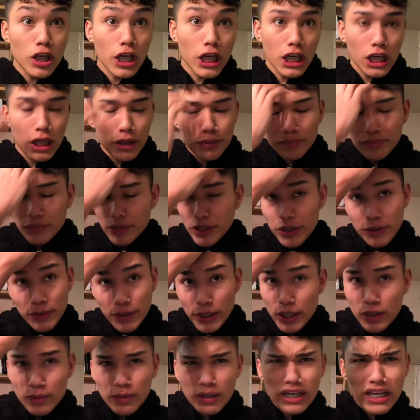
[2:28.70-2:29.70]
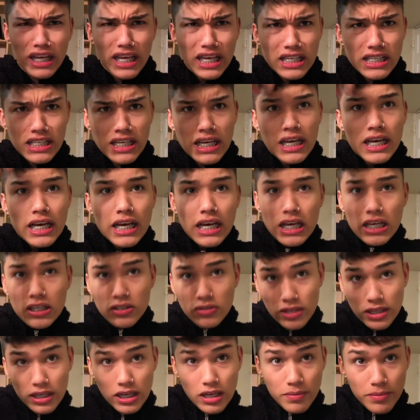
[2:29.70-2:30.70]
Like, you already know what it is.
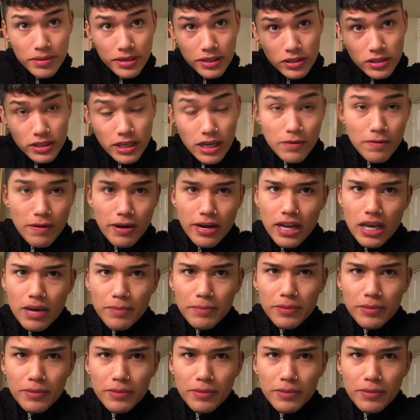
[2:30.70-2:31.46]
So like, I'm gonna get ready.